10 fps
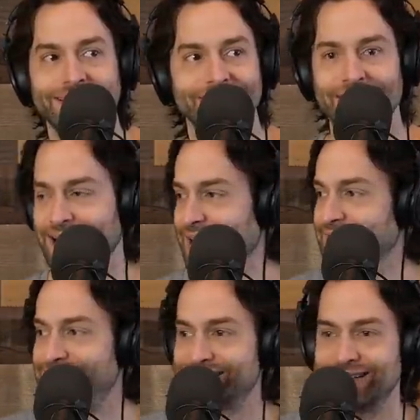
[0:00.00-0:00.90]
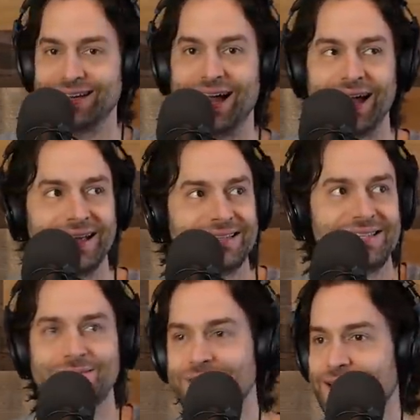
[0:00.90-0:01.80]
They're like, it
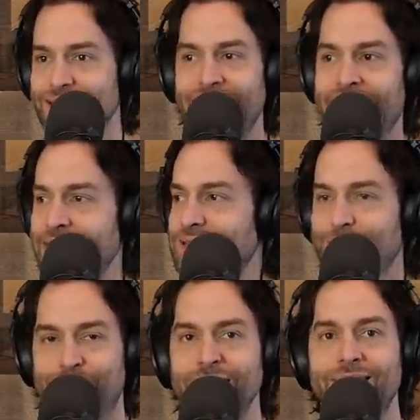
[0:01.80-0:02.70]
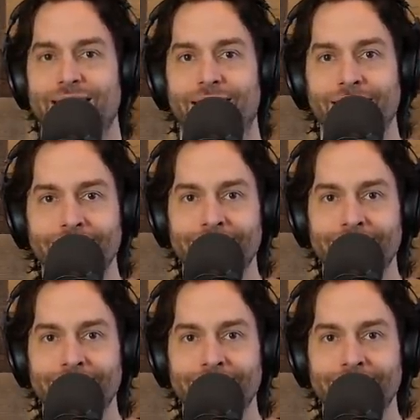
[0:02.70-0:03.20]
seems like you had to be there.